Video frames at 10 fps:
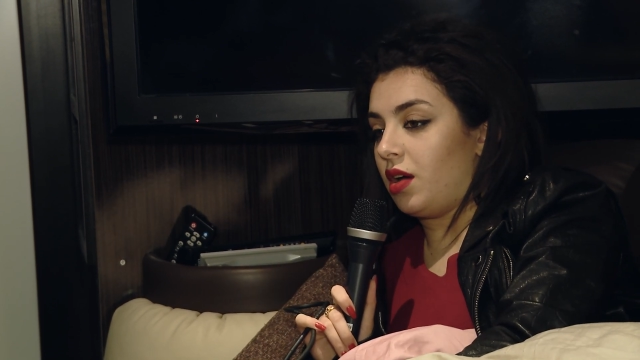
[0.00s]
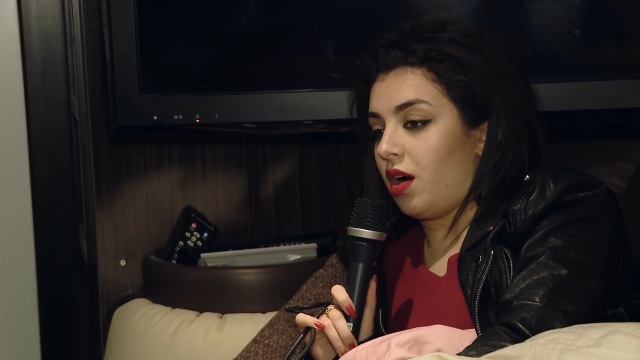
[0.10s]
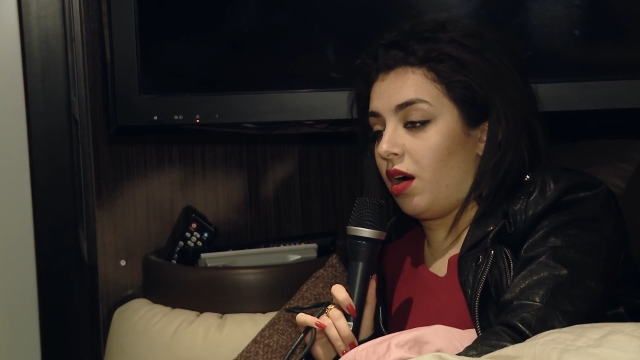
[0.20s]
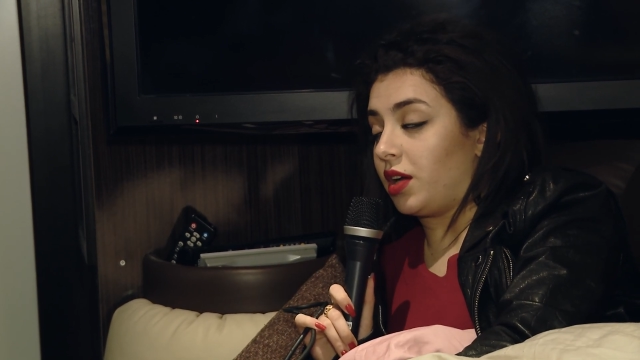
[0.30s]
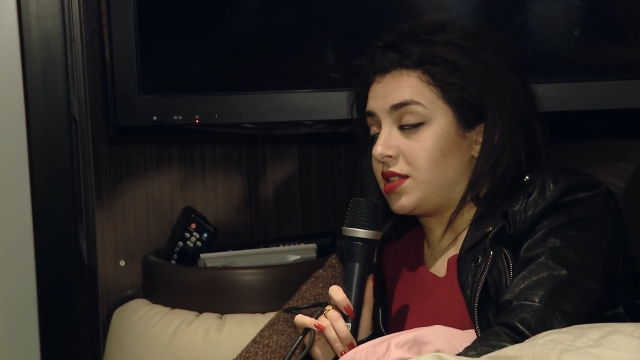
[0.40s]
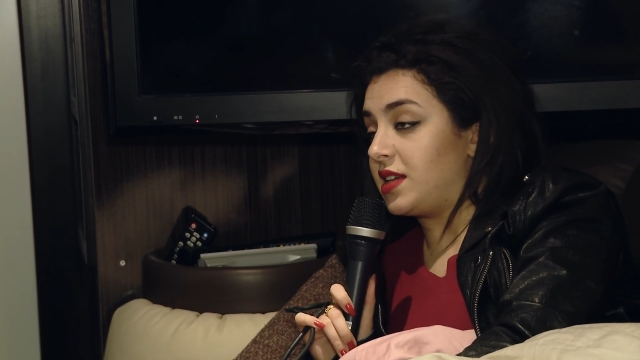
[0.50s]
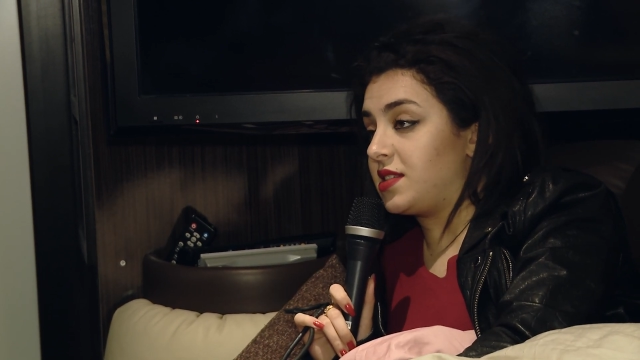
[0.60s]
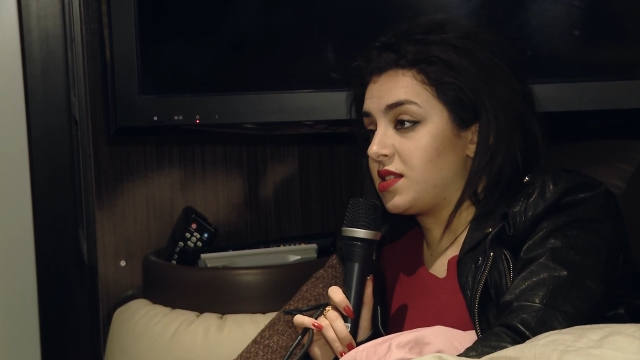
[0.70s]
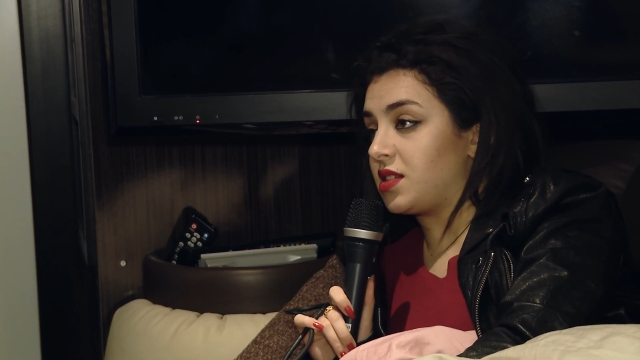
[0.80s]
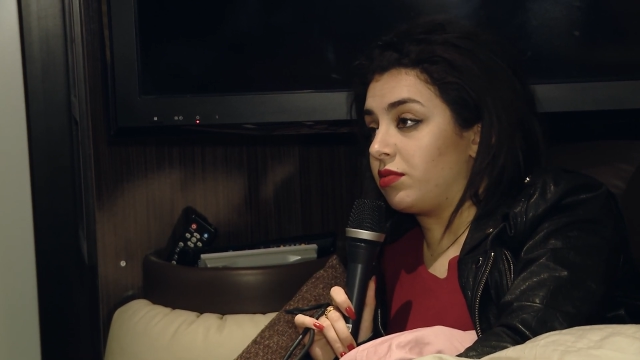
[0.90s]

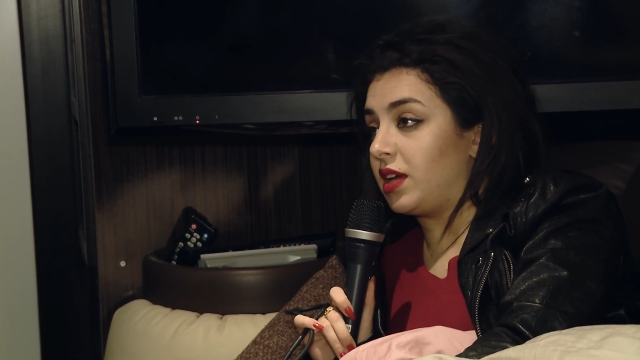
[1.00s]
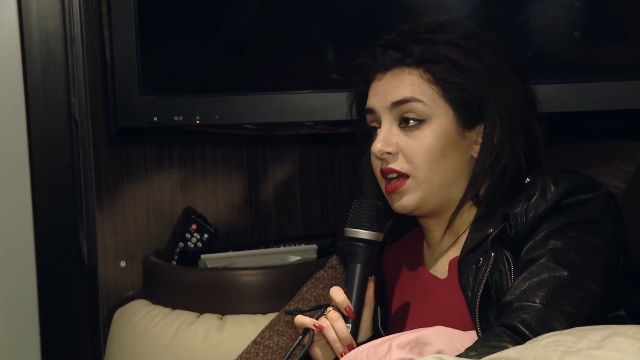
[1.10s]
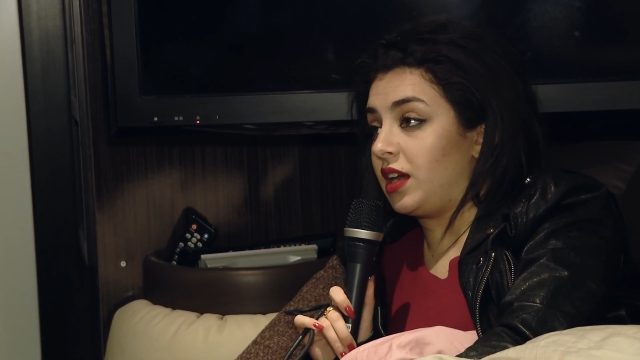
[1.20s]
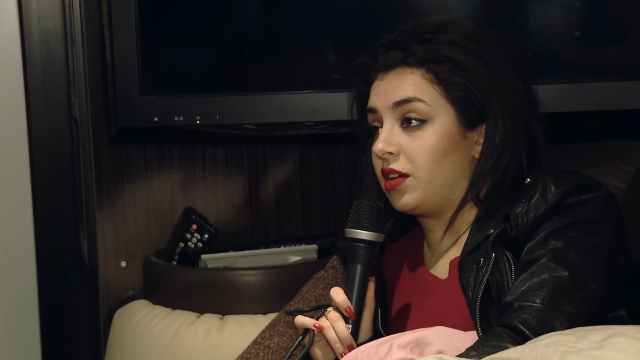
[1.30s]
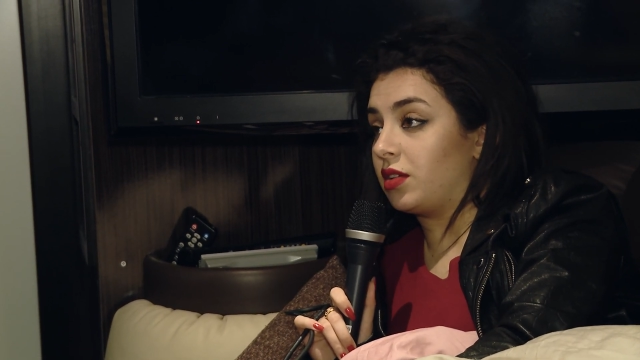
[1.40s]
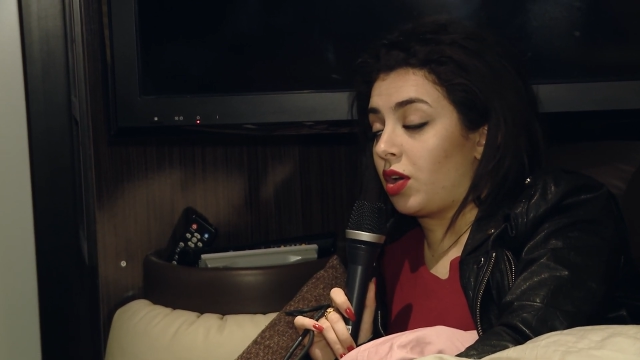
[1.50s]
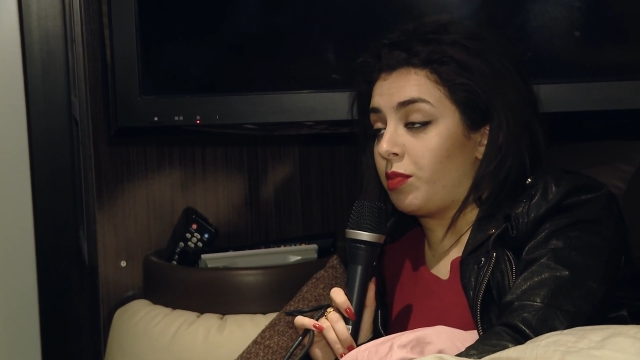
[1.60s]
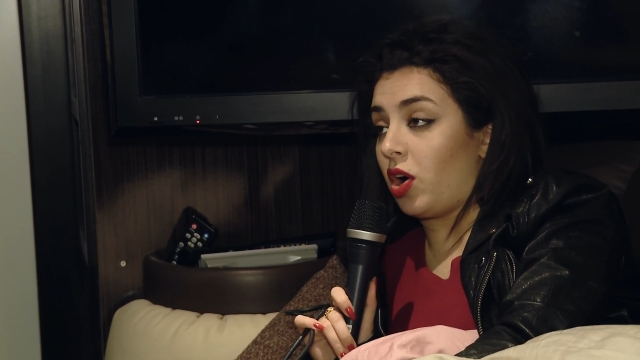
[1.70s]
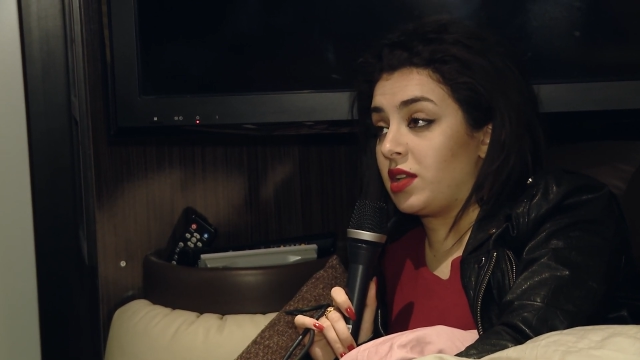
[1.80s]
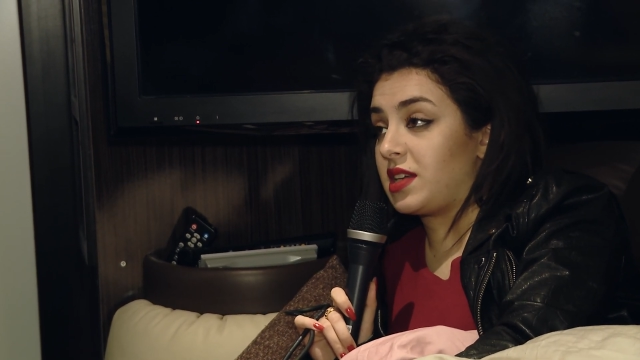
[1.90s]
artists are really
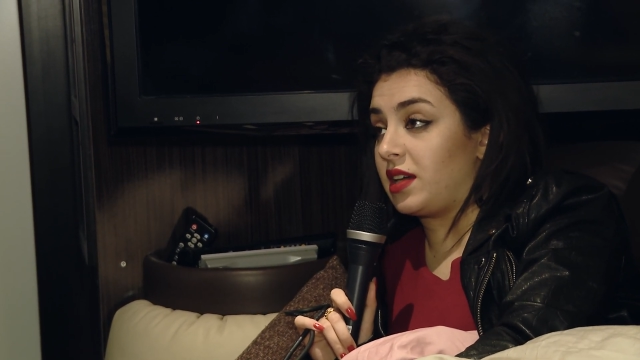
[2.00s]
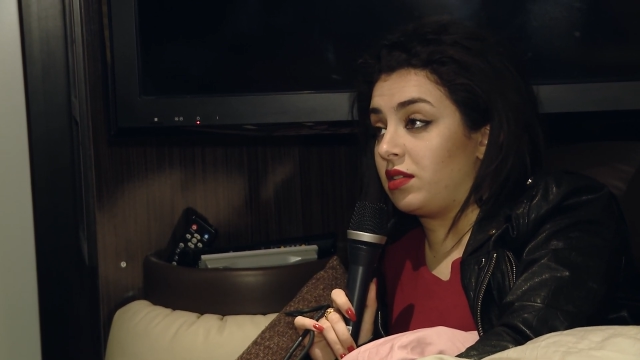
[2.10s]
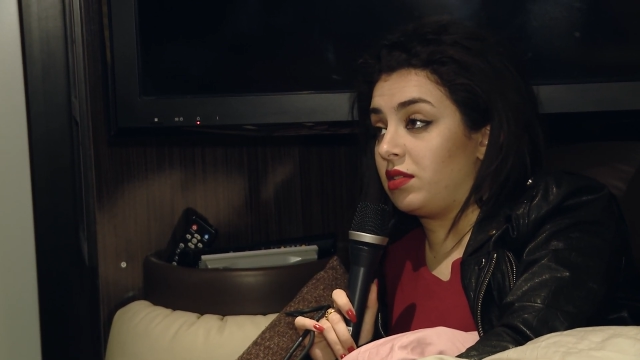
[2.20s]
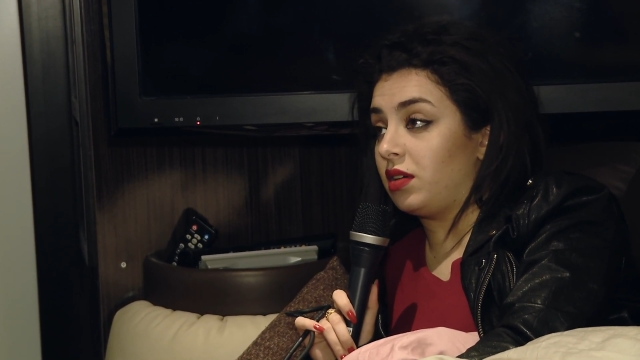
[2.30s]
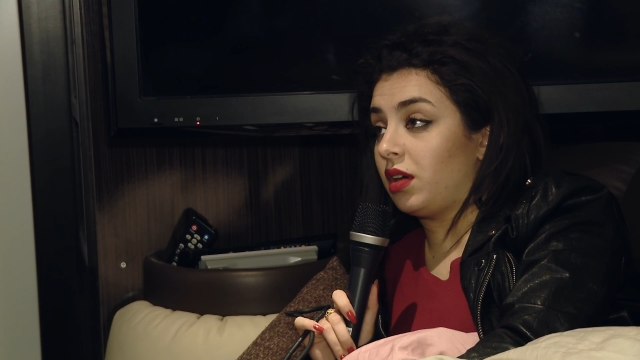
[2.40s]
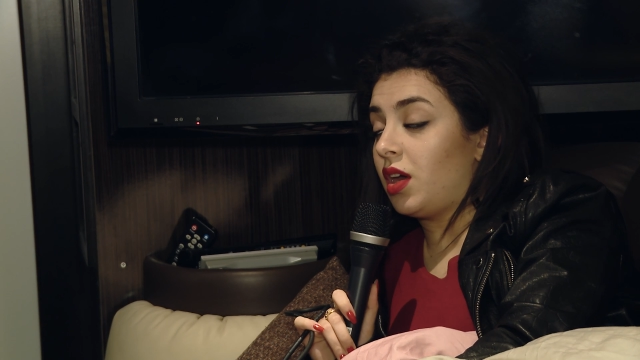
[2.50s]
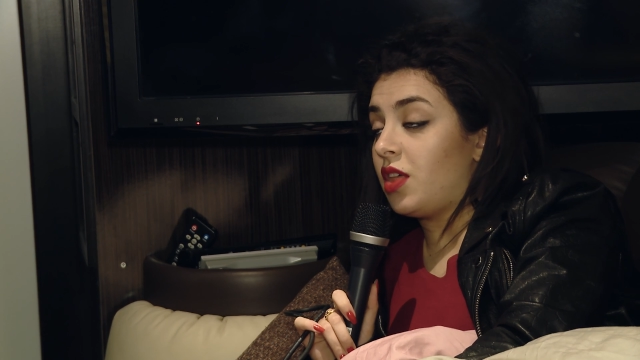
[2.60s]
commanding